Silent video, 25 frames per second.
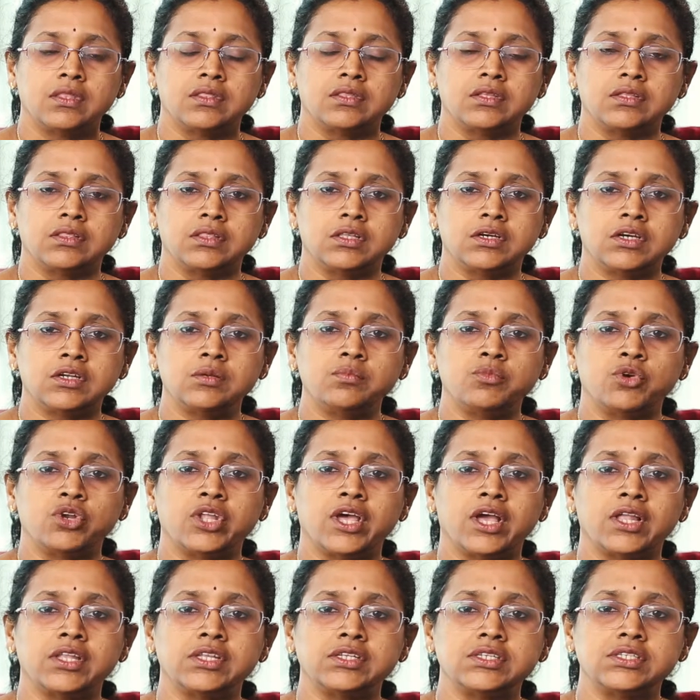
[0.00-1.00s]
The third
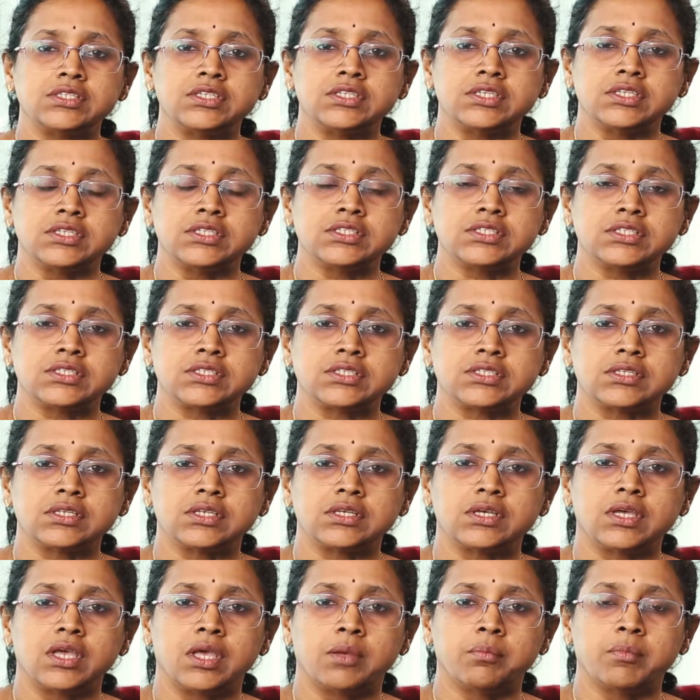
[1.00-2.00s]
modality is
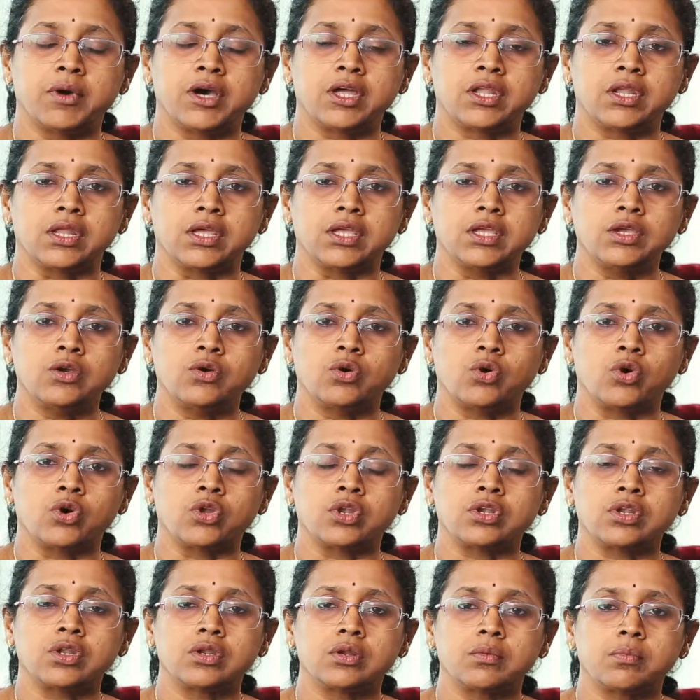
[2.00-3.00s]
MRI
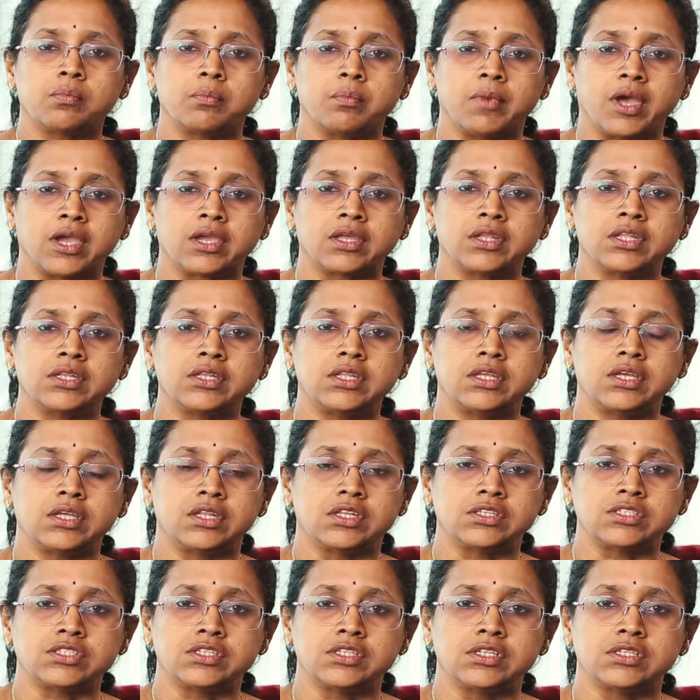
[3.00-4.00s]
or magnetic
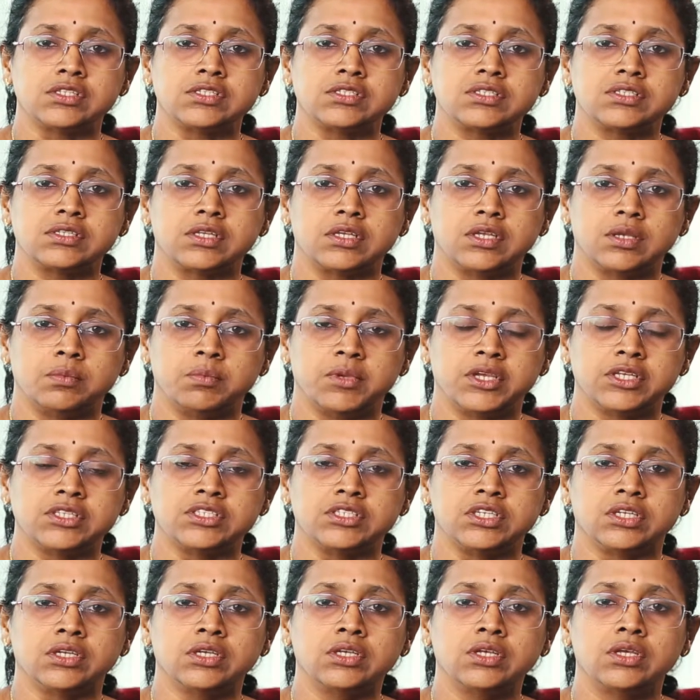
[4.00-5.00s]
resonance
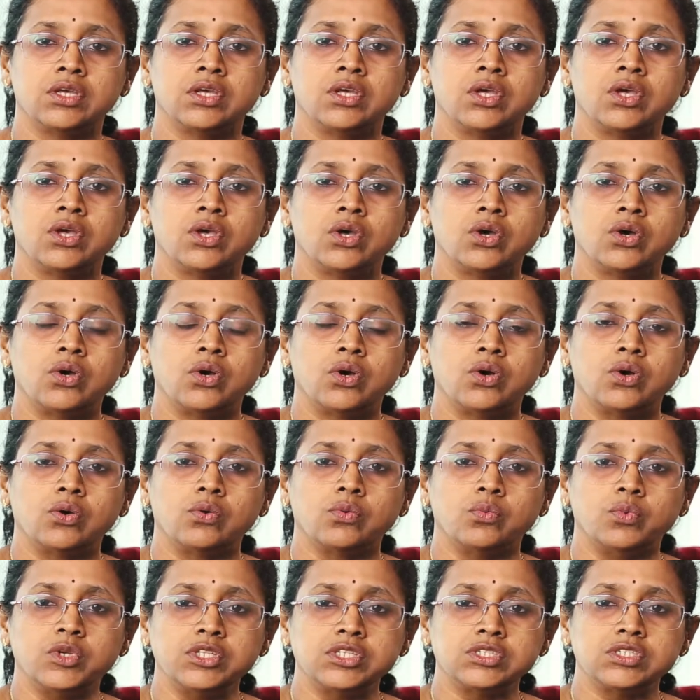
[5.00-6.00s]
imaging,
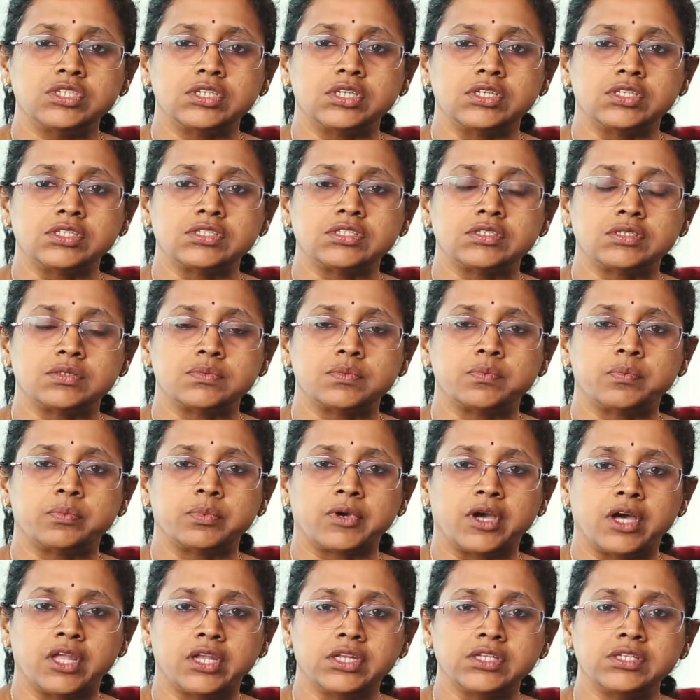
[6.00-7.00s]
which is
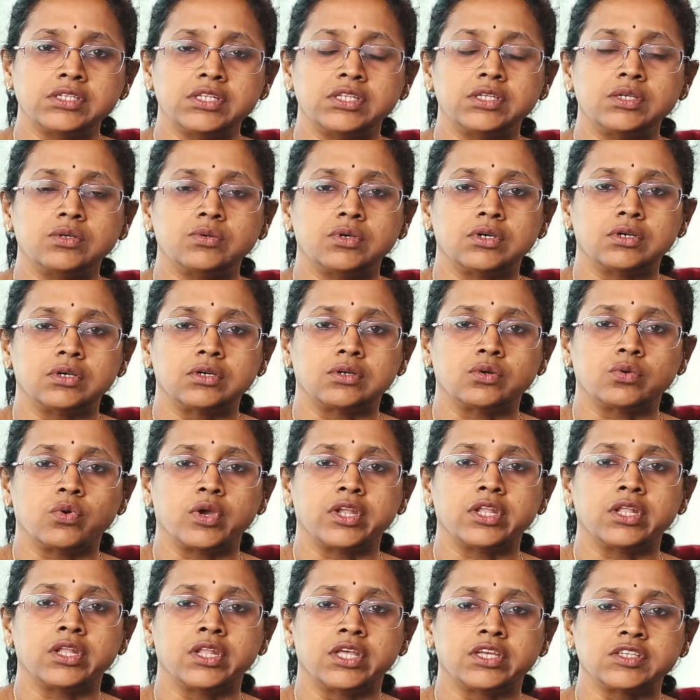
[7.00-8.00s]
currently
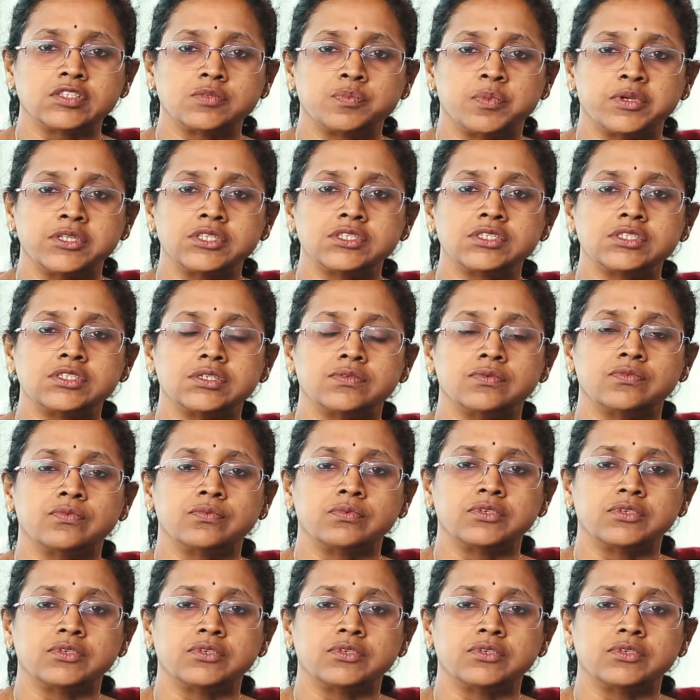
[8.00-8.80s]
quite an expensive